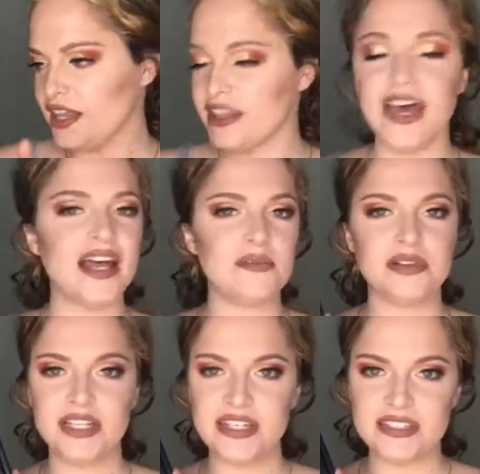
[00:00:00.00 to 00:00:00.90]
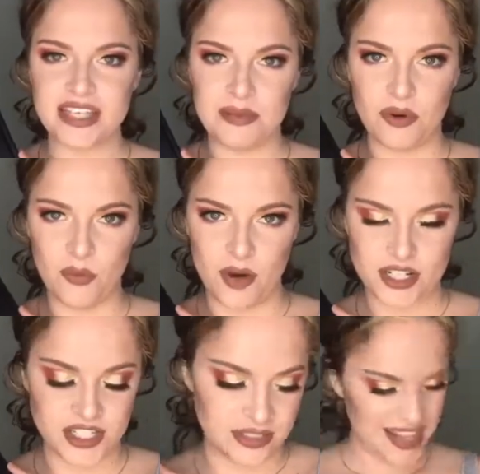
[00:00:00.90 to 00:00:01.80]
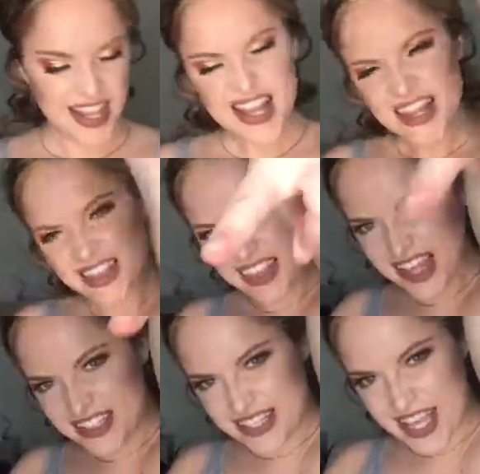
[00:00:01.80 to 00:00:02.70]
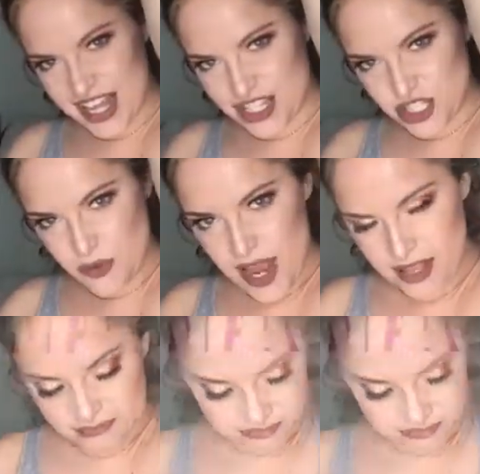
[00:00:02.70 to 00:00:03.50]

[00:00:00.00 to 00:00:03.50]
then please keep on watching. Let's get into it.